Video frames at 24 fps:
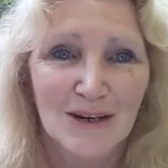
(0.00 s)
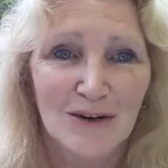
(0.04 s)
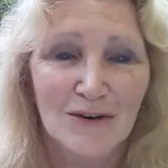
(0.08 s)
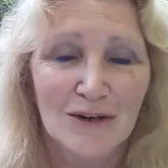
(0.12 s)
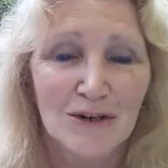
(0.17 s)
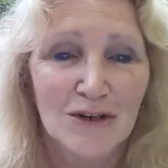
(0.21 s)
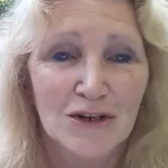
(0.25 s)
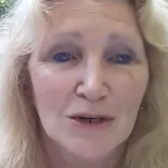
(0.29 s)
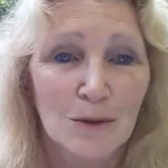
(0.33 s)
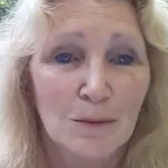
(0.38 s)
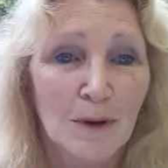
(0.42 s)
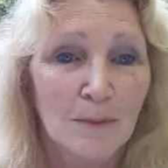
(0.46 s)
And
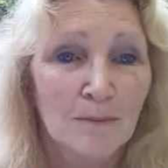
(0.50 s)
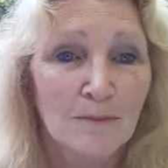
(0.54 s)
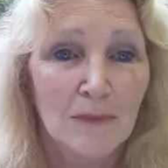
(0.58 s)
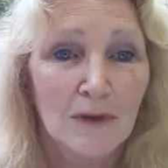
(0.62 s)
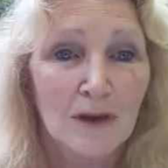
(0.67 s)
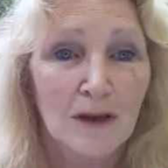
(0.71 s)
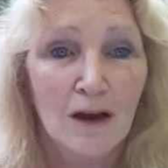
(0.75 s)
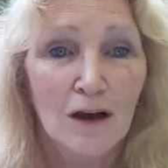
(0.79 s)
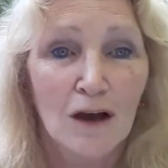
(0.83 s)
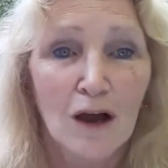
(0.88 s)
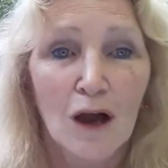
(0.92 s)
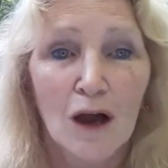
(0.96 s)
she went,
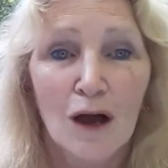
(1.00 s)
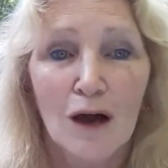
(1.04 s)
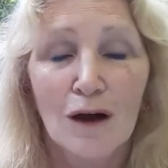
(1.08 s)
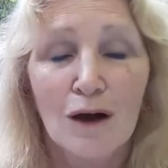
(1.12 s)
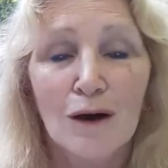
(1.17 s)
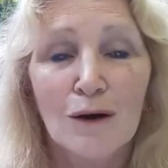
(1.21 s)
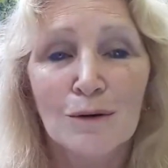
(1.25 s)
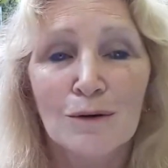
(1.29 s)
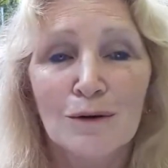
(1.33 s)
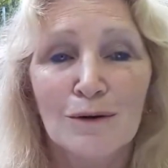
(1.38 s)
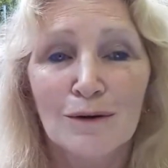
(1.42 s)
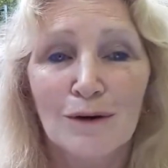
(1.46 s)

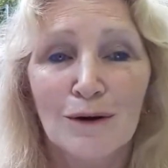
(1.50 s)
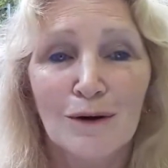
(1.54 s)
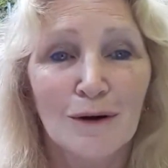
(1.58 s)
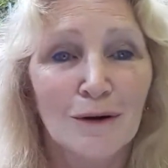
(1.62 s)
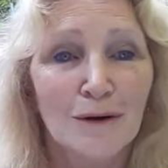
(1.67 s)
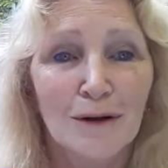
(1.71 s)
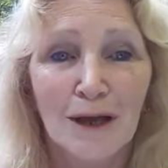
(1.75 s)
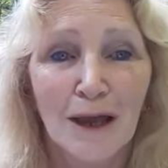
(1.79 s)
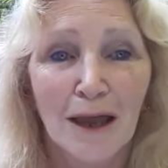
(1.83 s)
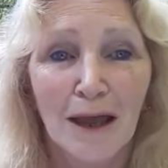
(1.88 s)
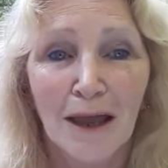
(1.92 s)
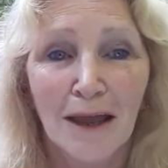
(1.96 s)
"Oh,
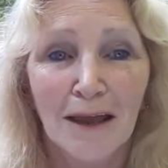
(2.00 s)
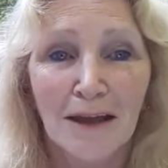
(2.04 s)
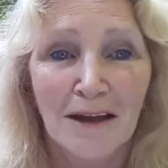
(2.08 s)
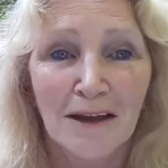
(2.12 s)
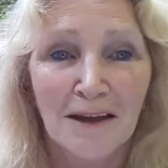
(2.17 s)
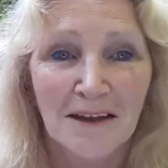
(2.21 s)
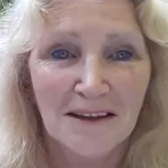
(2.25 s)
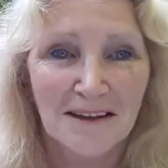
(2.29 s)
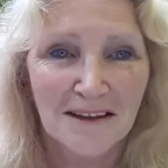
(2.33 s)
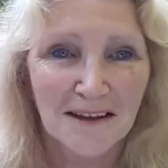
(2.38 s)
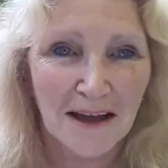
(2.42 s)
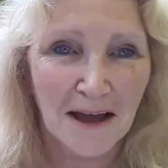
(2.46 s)
okay,"
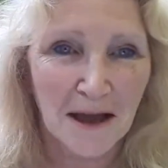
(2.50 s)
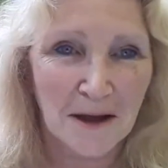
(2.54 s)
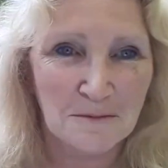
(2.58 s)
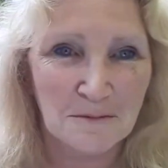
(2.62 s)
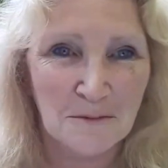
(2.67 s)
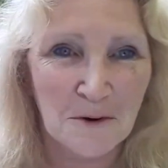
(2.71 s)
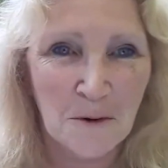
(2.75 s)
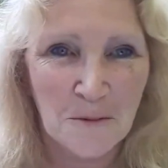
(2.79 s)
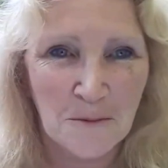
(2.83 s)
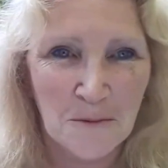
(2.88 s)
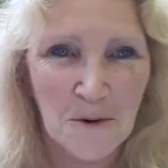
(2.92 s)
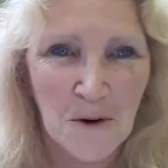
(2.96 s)
and
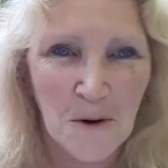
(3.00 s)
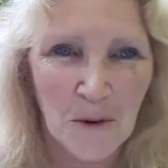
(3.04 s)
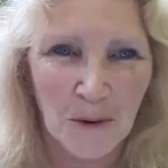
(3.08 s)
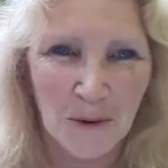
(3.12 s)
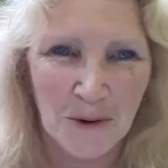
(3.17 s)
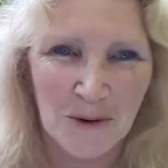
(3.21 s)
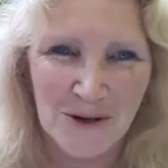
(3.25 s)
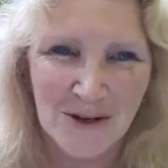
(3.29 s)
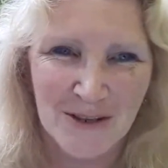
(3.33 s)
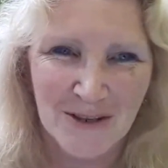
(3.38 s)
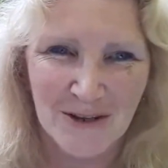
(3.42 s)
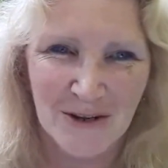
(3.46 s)

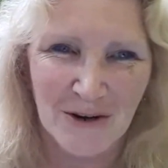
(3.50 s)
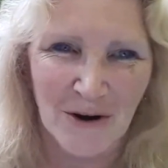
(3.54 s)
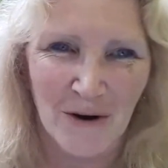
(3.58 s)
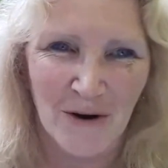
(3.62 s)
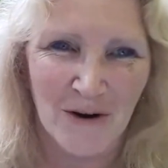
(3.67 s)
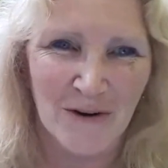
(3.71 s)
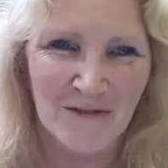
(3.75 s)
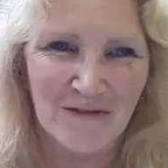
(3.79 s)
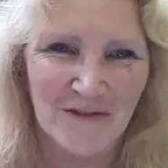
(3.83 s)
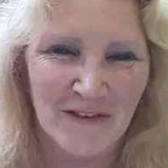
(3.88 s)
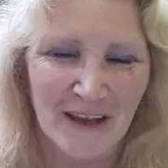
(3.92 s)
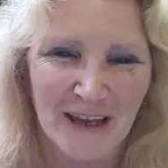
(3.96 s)
walked
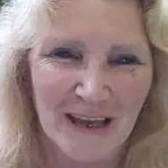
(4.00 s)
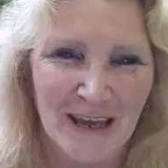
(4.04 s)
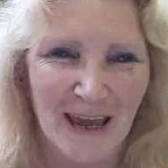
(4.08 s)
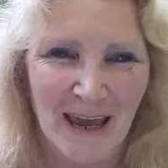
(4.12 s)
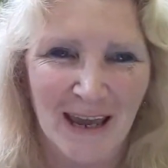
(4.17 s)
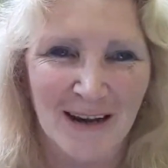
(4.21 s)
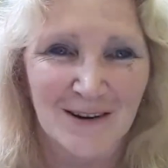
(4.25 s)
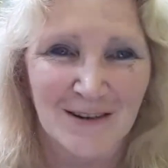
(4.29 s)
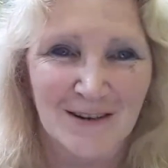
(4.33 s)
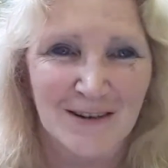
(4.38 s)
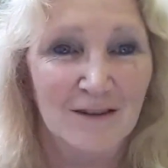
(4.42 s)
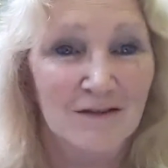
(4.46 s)
off
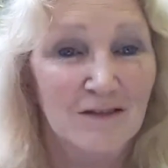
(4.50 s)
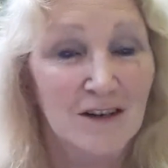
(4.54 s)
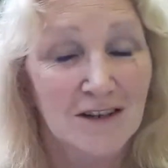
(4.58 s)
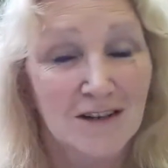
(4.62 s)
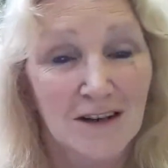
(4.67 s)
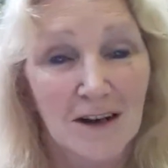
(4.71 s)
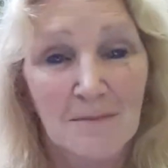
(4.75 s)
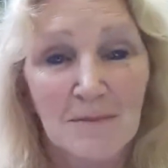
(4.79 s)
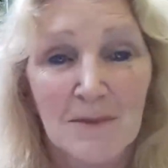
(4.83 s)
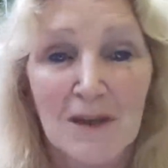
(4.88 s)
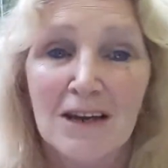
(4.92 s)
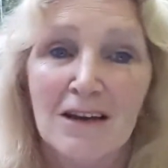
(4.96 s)
again as if to say,
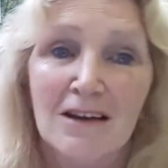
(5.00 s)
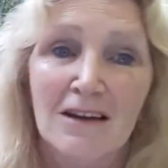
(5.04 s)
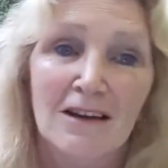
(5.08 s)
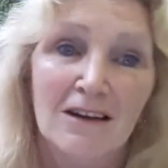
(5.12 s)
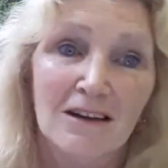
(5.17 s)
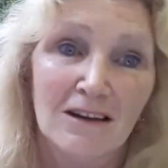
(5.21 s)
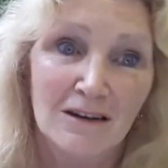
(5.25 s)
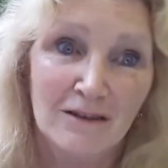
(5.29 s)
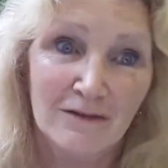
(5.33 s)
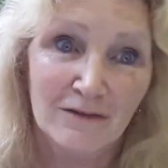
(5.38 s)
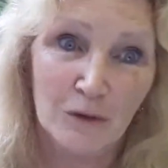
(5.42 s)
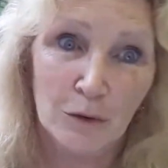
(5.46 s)

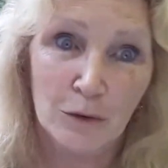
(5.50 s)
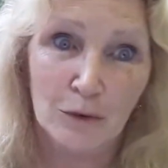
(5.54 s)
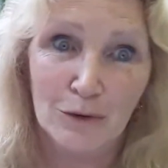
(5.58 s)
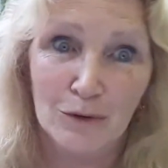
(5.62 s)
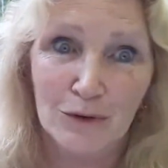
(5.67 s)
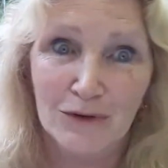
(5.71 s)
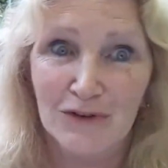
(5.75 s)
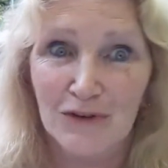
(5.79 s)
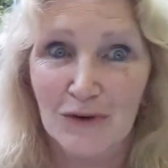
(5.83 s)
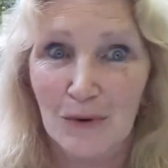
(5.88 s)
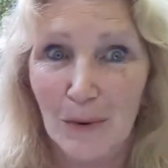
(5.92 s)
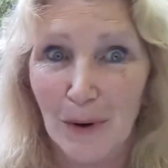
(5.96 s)
"Of
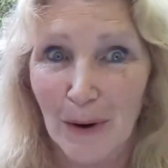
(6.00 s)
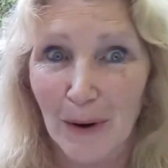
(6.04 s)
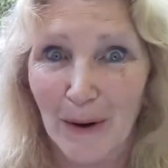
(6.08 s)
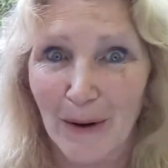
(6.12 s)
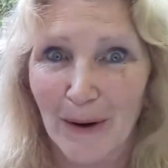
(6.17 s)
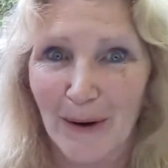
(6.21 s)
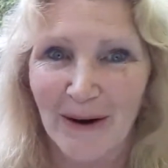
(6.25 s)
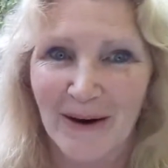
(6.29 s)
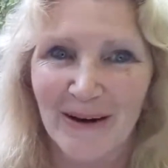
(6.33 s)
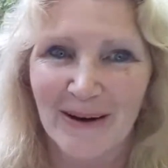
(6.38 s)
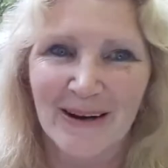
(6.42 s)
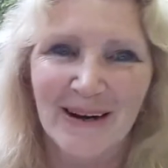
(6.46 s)
course you are."